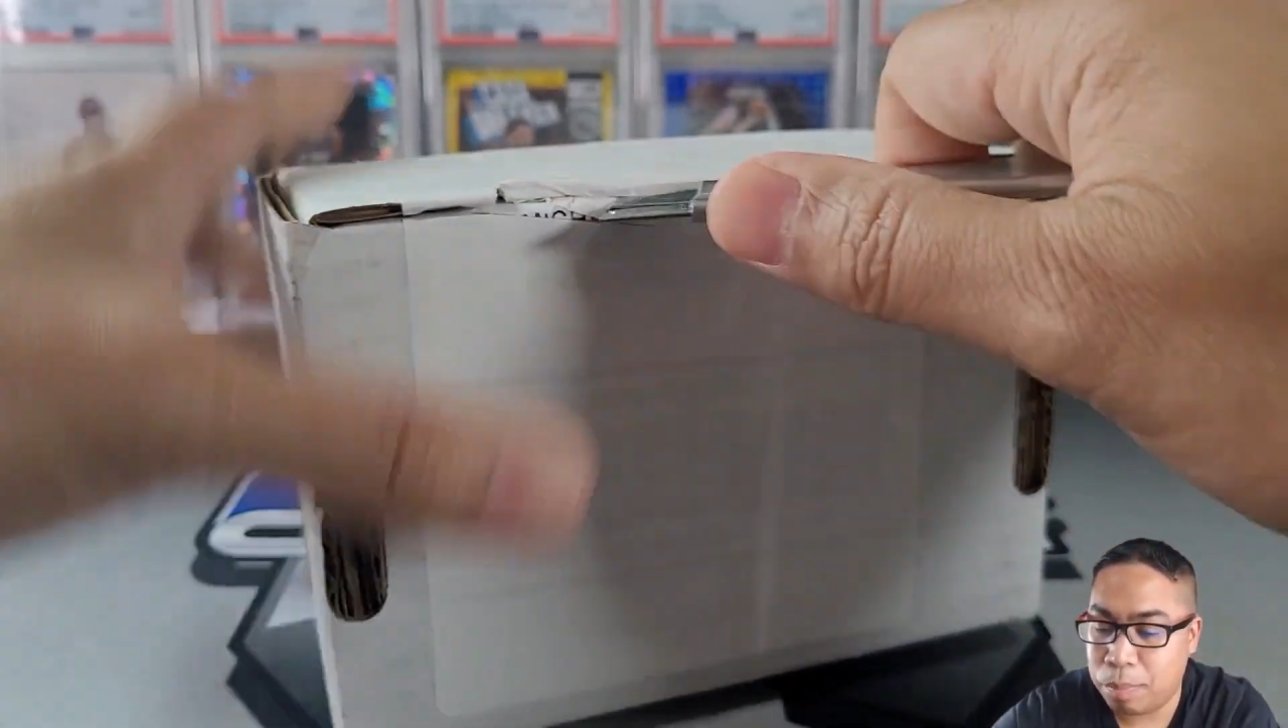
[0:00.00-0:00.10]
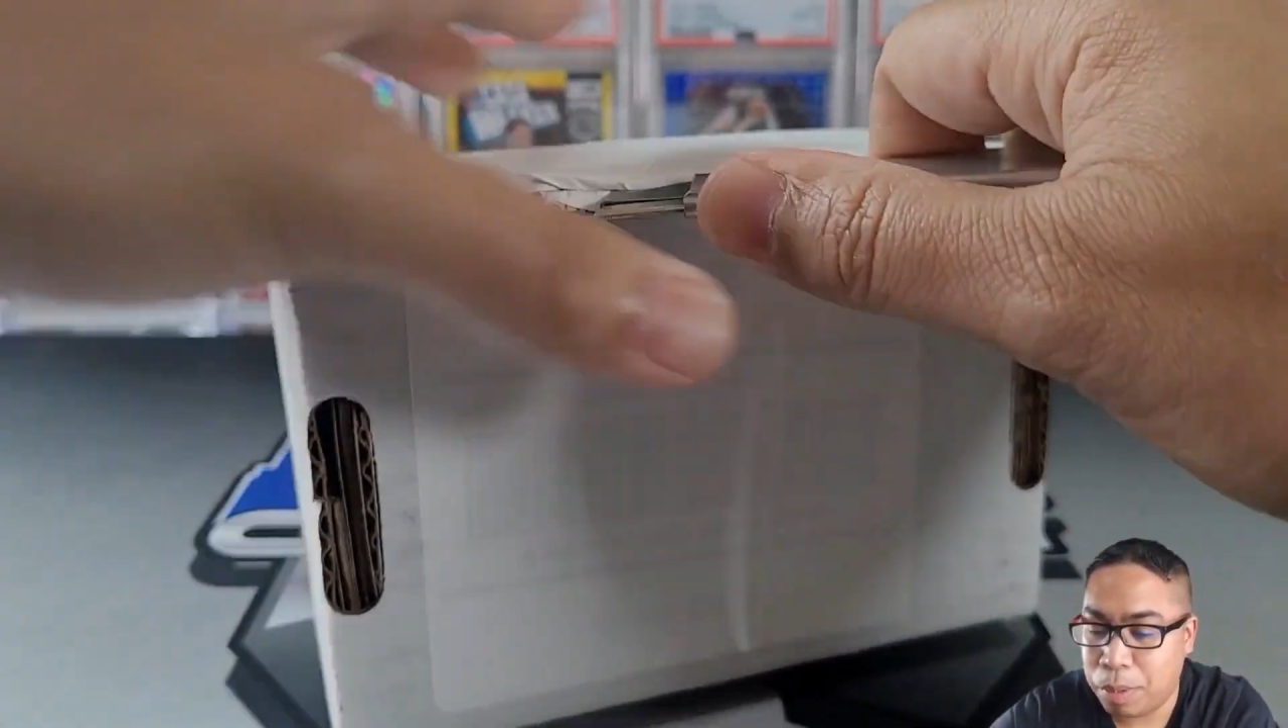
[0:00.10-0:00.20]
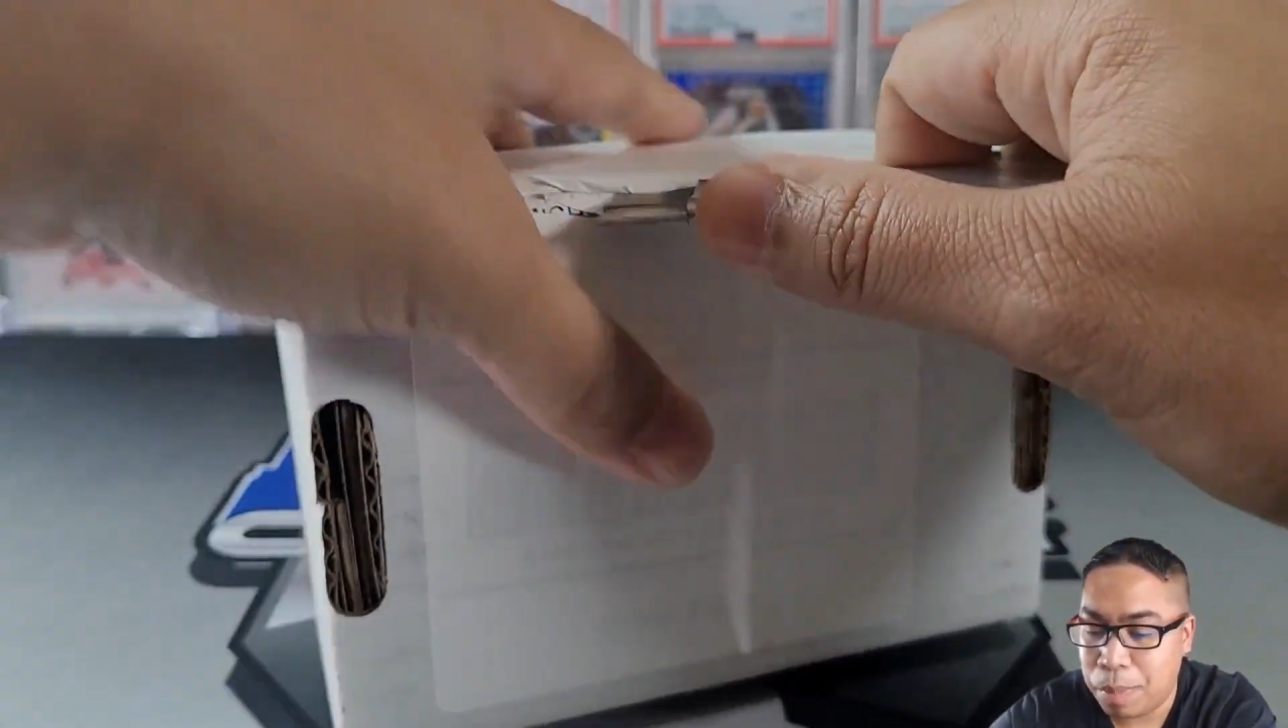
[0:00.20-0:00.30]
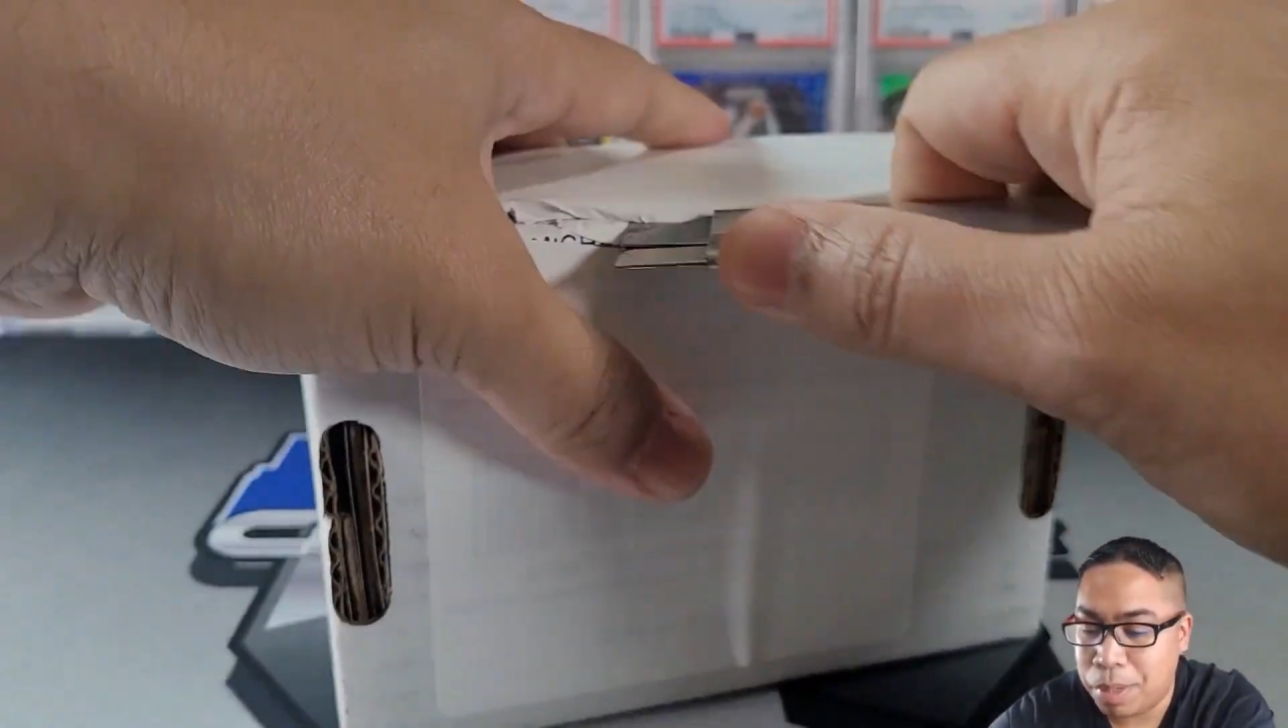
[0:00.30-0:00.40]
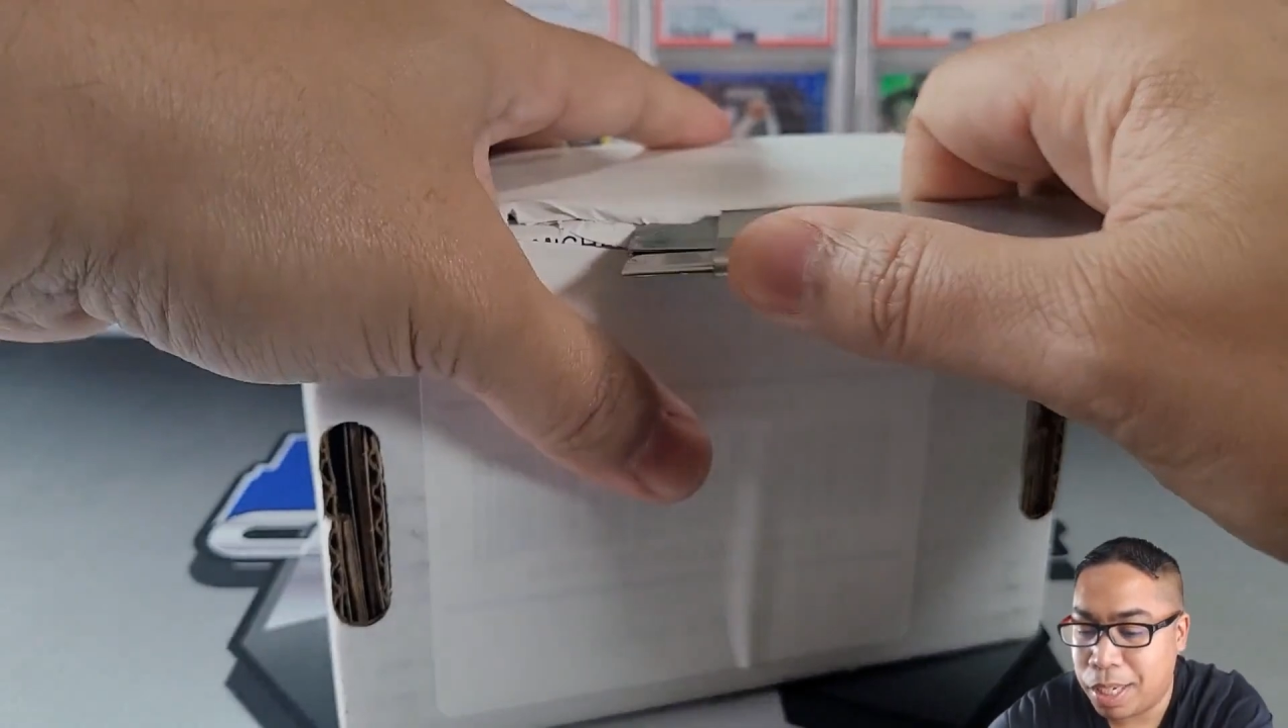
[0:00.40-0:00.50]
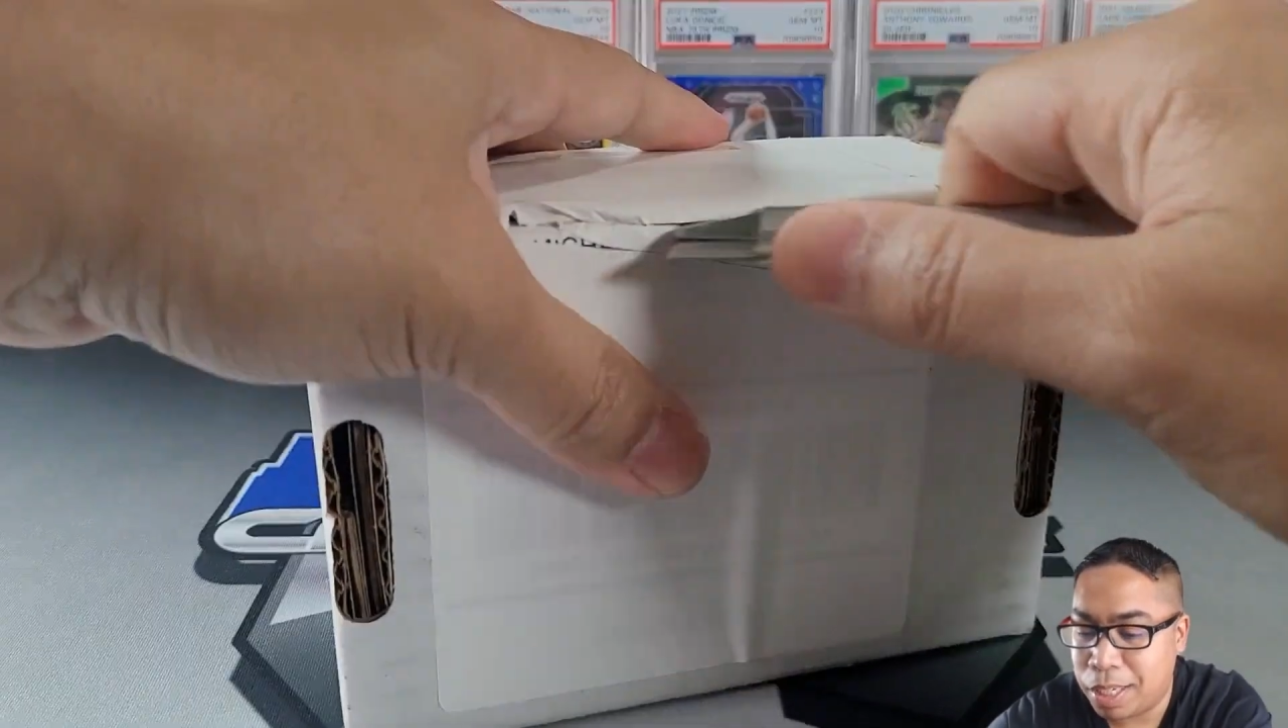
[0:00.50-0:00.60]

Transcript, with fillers: I'm probably going